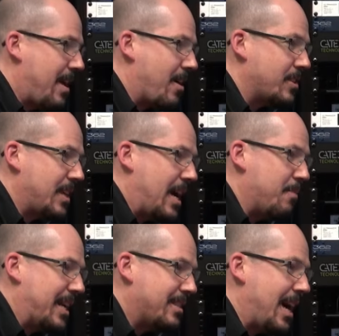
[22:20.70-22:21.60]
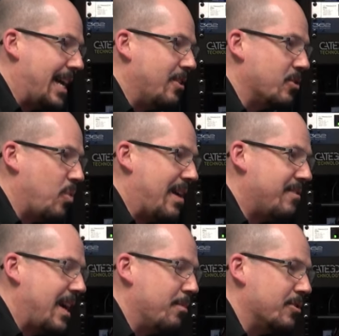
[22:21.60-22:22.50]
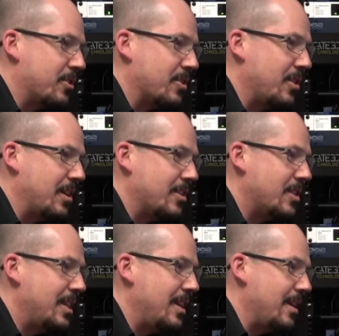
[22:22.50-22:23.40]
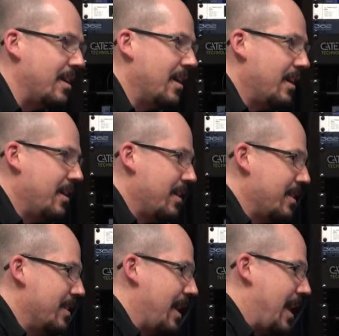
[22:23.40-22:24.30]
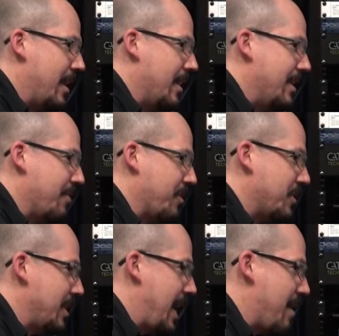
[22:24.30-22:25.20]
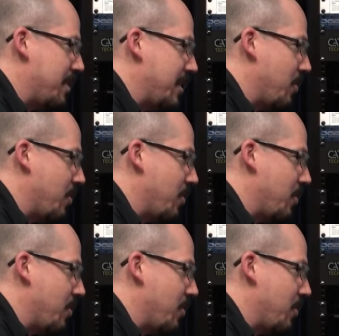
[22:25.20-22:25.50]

are side by side, those wave tables, just so you can see the, the difference in the ambient